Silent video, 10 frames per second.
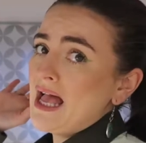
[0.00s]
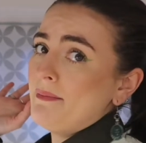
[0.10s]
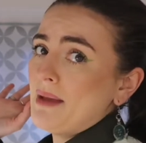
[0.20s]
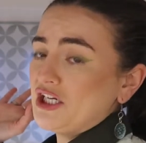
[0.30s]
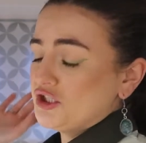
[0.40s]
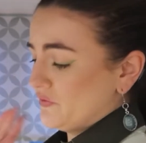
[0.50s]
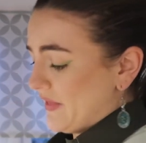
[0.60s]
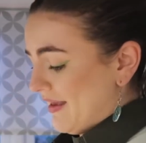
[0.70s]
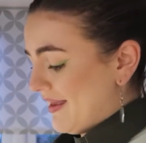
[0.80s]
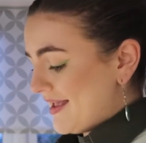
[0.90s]
Make sure
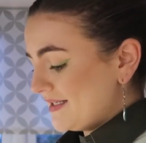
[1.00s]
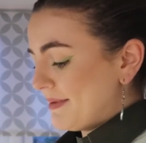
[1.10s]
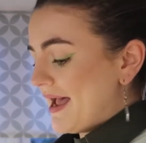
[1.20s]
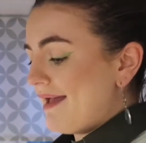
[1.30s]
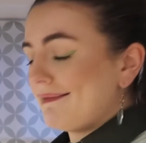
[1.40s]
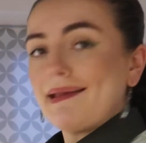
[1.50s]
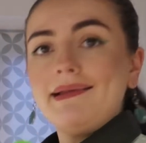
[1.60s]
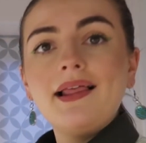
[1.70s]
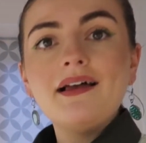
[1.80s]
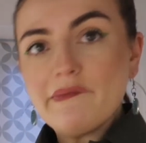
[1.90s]
that hair's back,
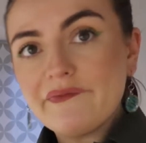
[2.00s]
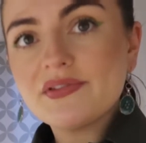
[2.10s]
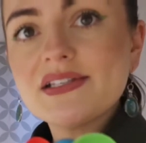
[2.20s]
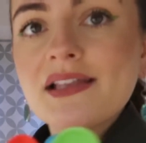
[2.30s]
loves.